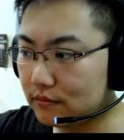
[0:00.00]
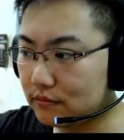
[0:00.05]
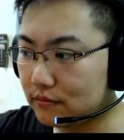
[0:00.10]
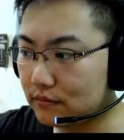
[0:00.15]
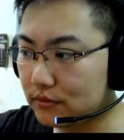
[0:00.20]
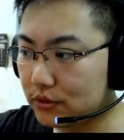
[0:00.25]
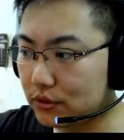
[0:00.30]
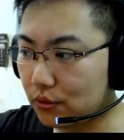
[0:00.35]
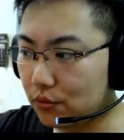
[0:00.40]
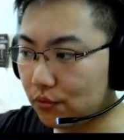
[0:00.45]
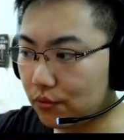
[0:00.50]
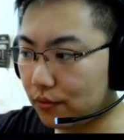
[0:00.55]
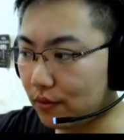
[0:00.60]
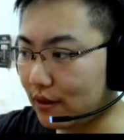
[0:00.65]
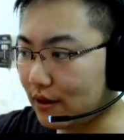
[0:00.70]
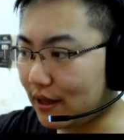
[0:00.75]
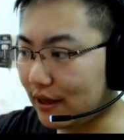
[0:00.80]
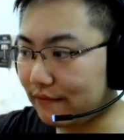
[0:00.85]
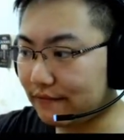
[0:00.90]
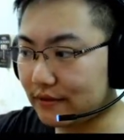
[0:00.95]
So
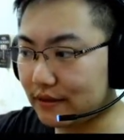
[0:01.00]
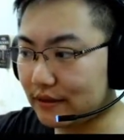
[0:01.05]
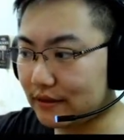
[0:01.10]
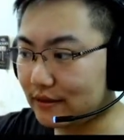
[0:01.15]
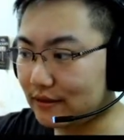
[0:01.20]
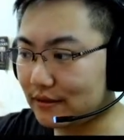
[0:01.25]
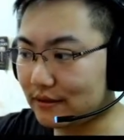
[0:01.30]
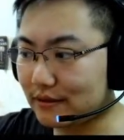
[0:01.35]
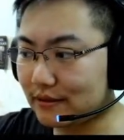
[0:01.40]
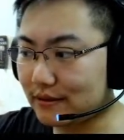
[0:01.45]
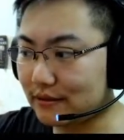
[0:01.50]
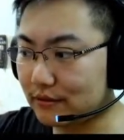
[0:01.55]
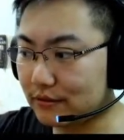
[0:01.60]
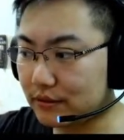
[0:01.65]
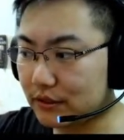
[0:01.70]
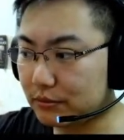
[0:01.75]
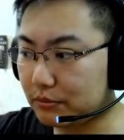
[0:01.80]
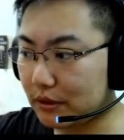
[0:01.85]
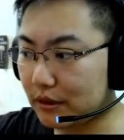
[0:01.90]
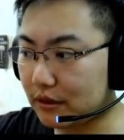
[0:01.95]
what if the
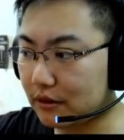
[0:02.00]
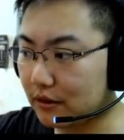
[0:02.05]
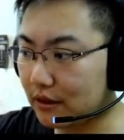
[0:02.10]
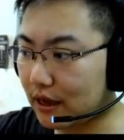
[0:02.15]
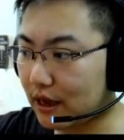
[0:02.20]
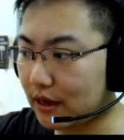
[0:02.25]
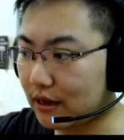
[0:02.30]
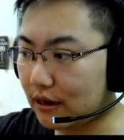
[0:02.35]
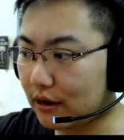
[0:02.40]
speeder kind of